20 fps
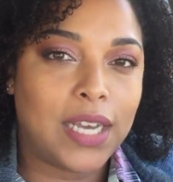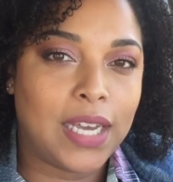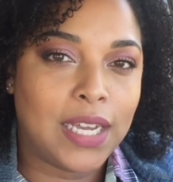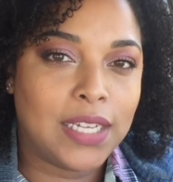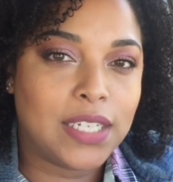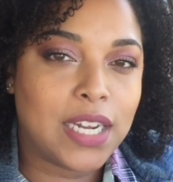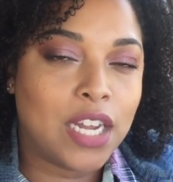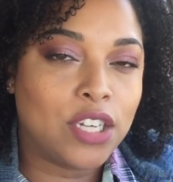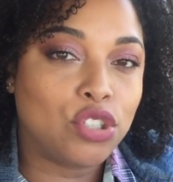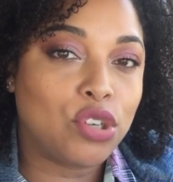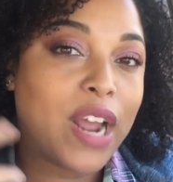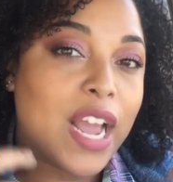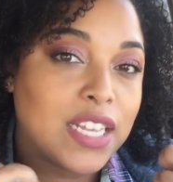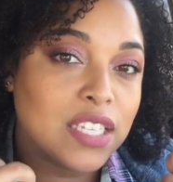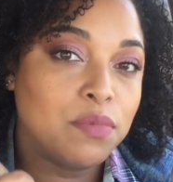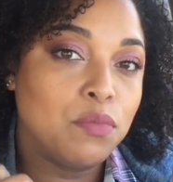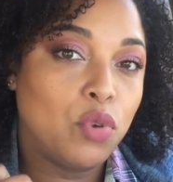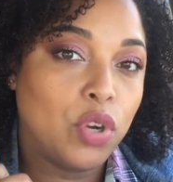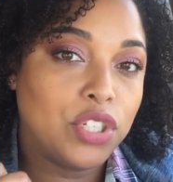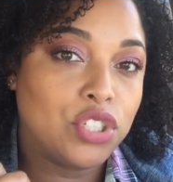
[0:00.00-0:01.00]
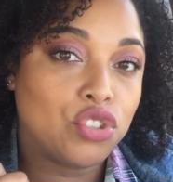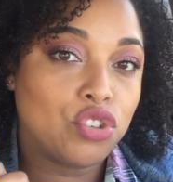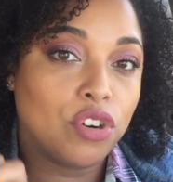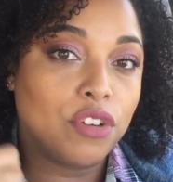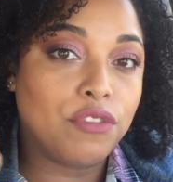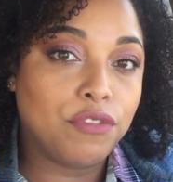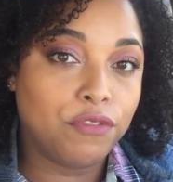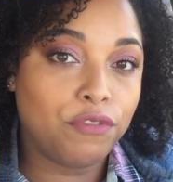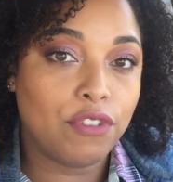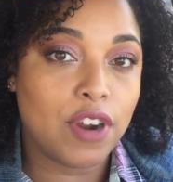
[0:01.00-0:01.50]
It attracts
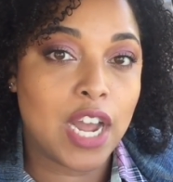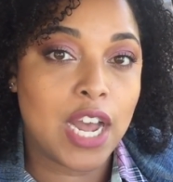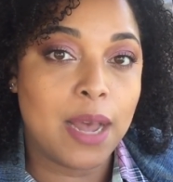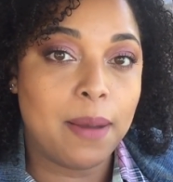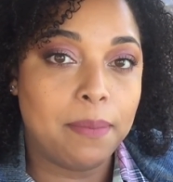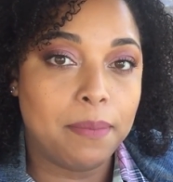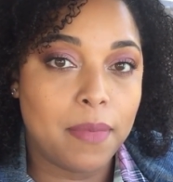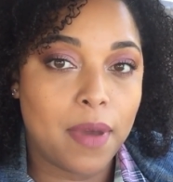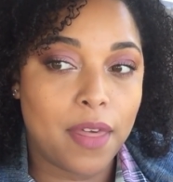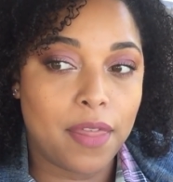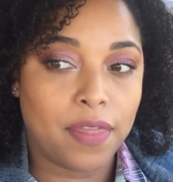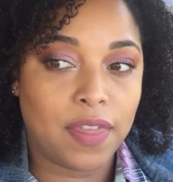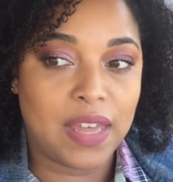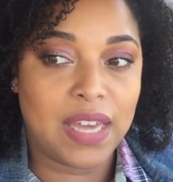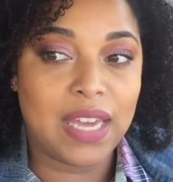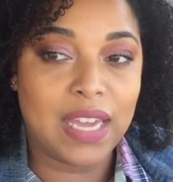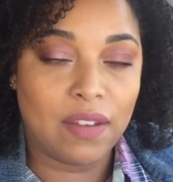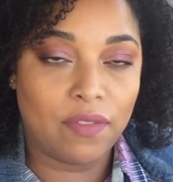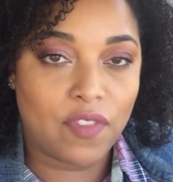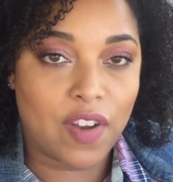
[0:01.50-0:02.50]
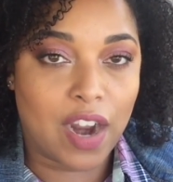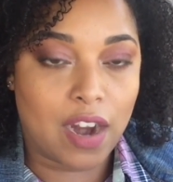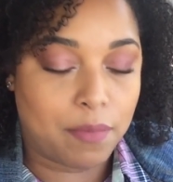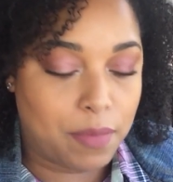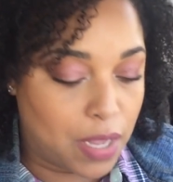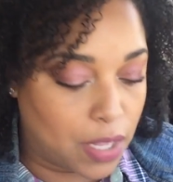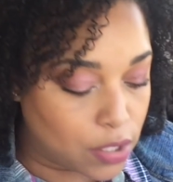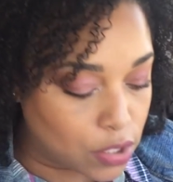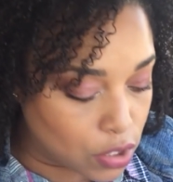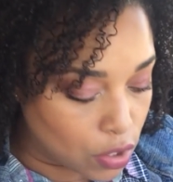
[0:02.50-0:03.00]
moisture from the
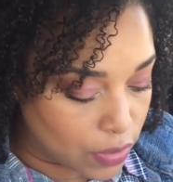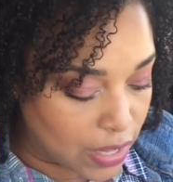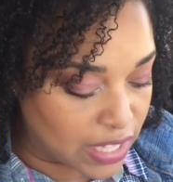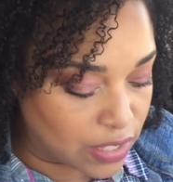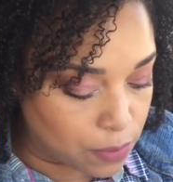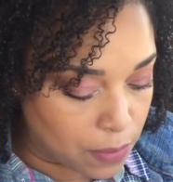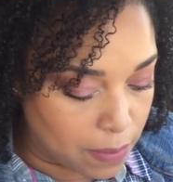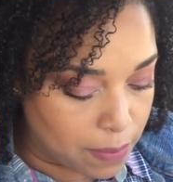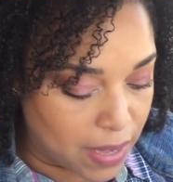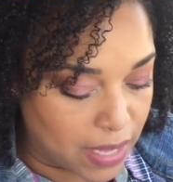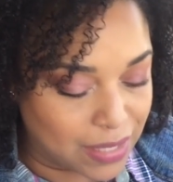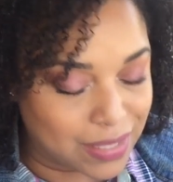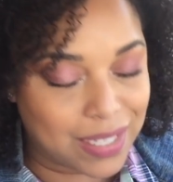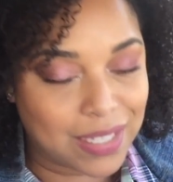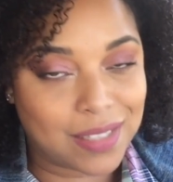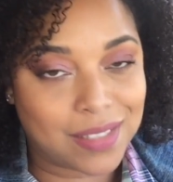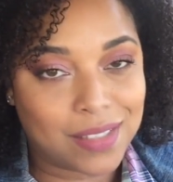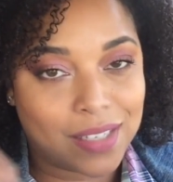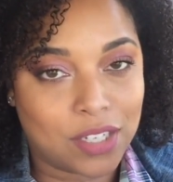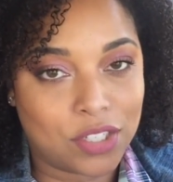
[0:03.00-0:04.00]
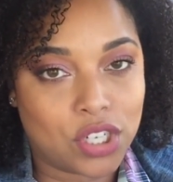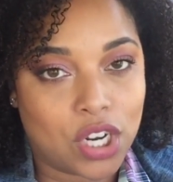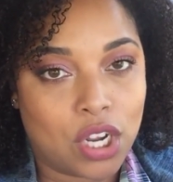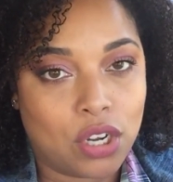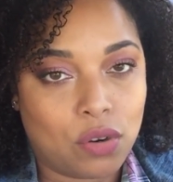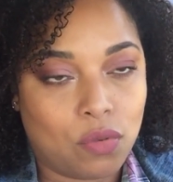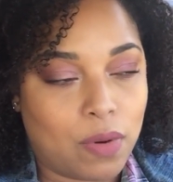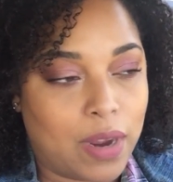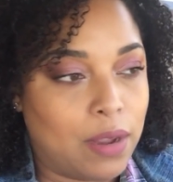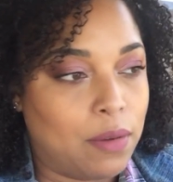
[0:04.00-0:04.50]
environment, so that's what makes it such
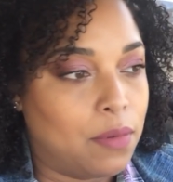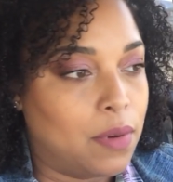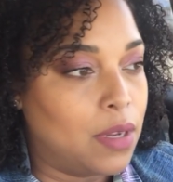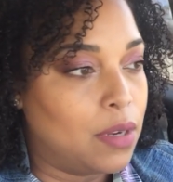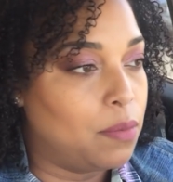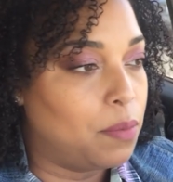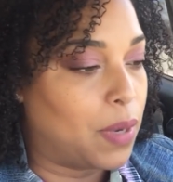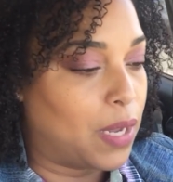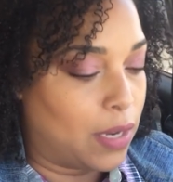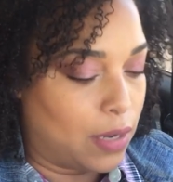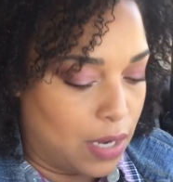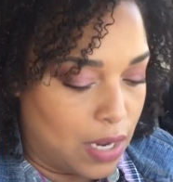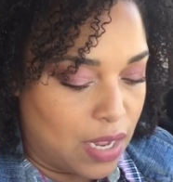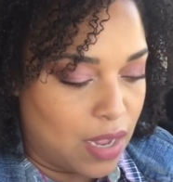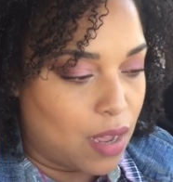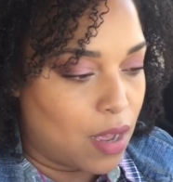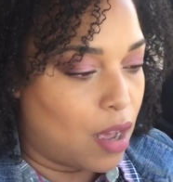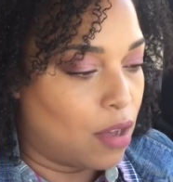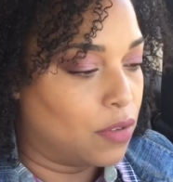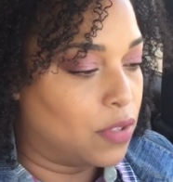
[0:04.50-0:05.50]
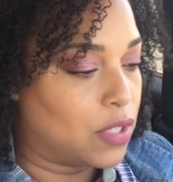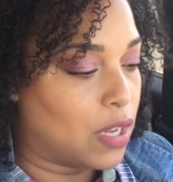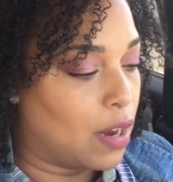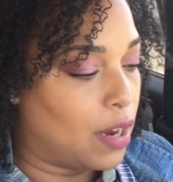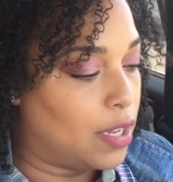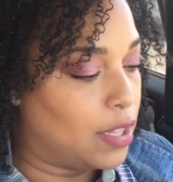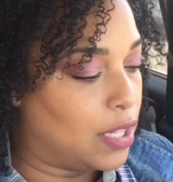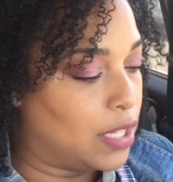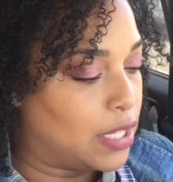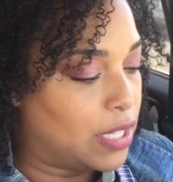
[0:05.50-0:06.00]
a great one. But oh,
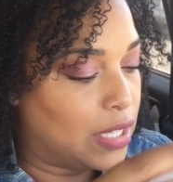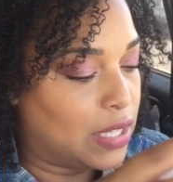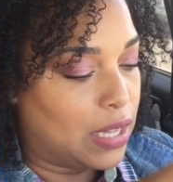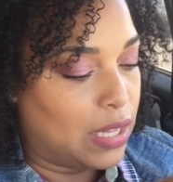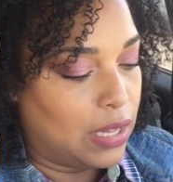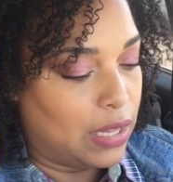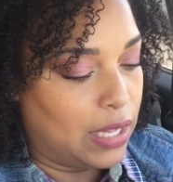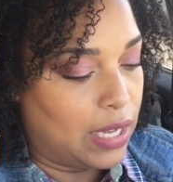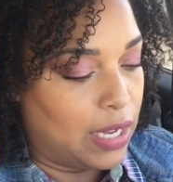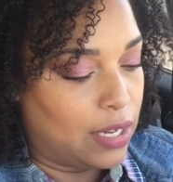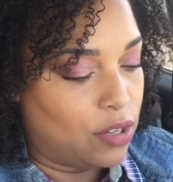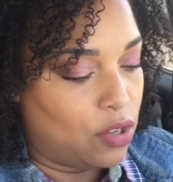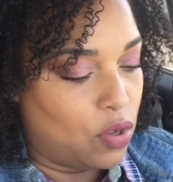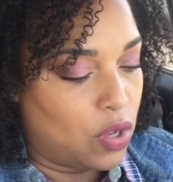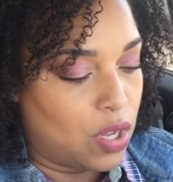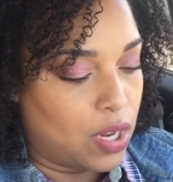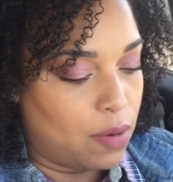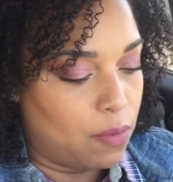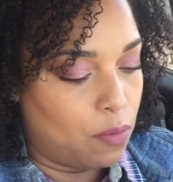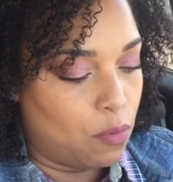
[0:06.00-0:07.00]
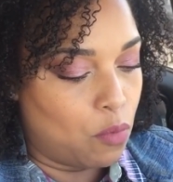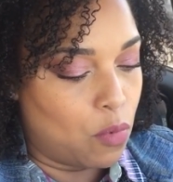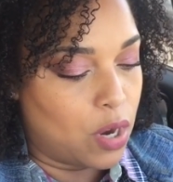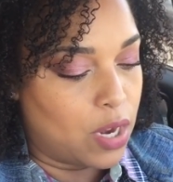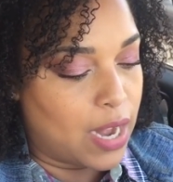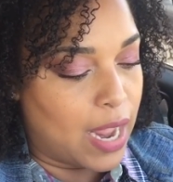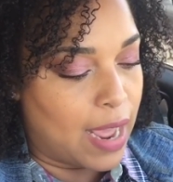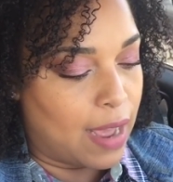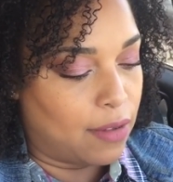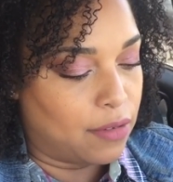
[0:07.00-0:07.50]
sorry, this is the lid. You get
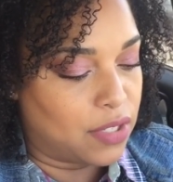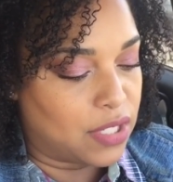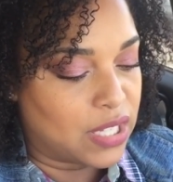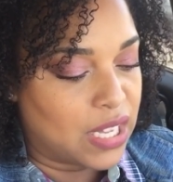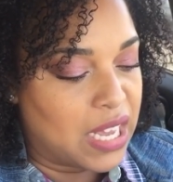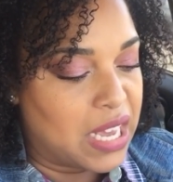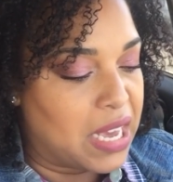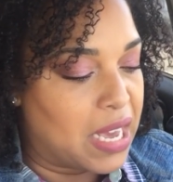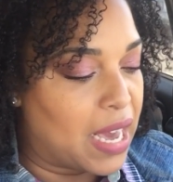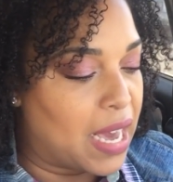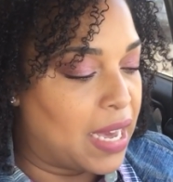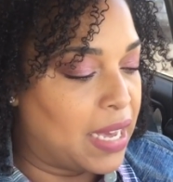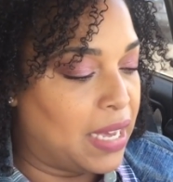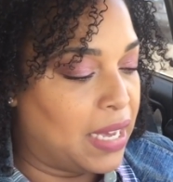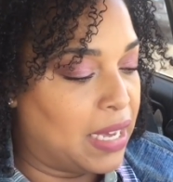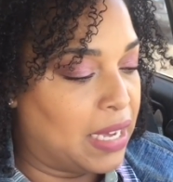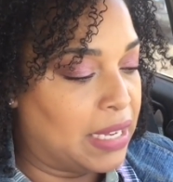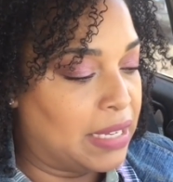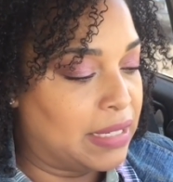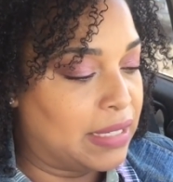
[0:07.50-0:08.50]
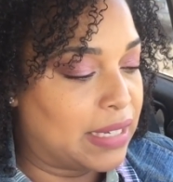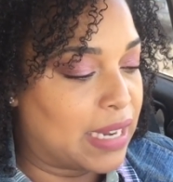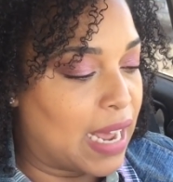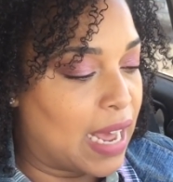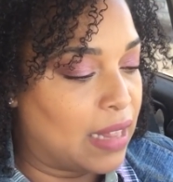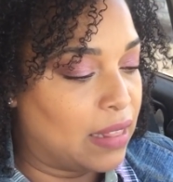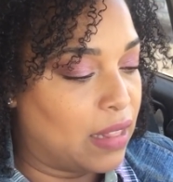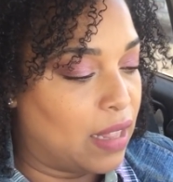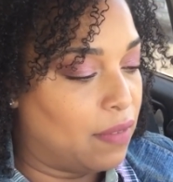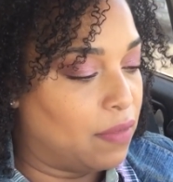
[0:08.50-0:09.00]
one ounce, and
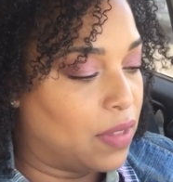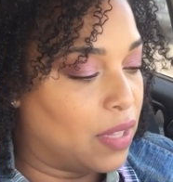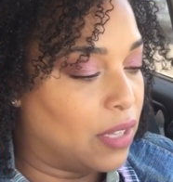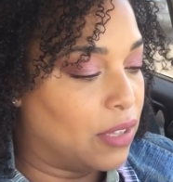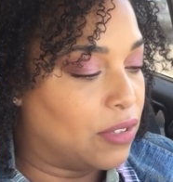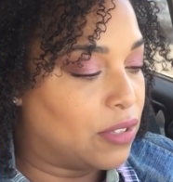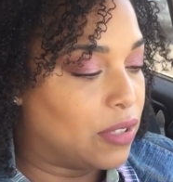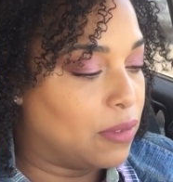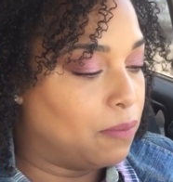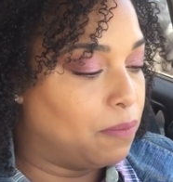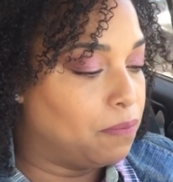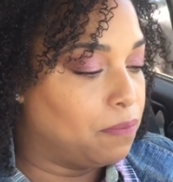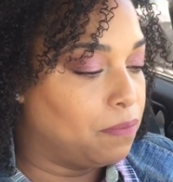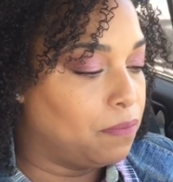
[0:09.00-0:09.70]
I love this.